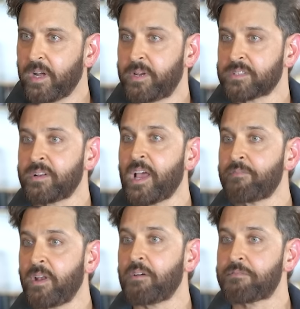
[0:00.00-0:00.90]
doesn't
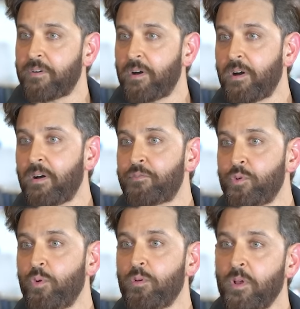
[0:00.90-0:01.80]
have enough
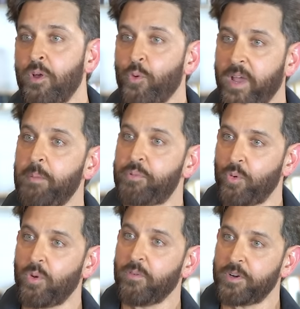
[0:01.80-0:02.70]
fuel to help
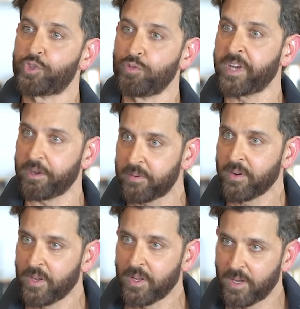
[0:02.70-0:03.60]
you rejuvenate
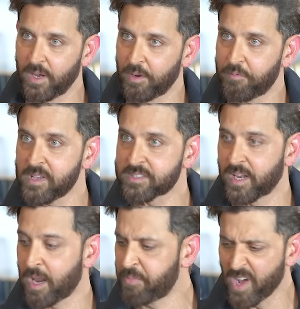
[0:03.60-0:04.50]
faster.
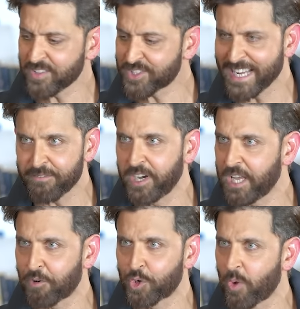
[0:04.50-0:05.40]
And I'm dancing every
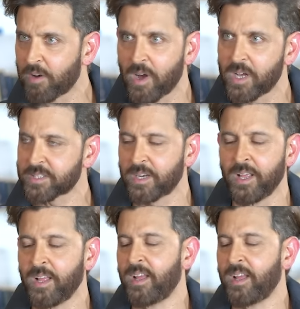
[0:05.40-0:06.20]
day for 12 hours, and